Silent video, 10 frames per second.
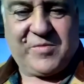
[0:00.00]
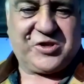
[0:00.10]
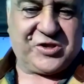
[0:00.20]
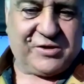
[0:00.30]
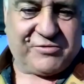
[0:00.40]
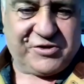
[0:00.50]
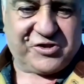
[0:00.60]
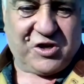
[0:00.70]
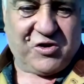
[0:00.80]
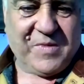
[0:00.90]
from a
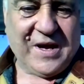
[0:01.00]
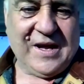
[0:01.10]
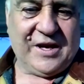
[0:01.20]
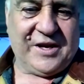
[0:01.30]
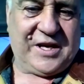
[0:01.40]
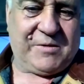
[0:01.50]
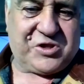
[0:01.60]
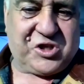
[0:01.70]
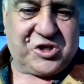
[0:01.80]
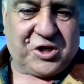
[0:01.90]
children's home and he
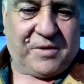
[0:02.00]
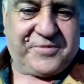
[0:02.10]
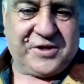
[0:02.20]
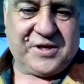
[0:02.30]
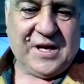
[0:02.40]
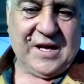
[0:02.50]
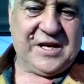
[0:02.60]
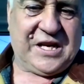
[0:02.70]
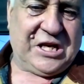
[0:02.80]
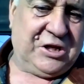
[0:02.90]
was adopted
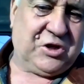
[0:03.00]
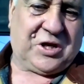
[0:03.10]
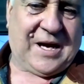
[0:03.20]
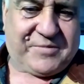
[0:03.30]
and he looked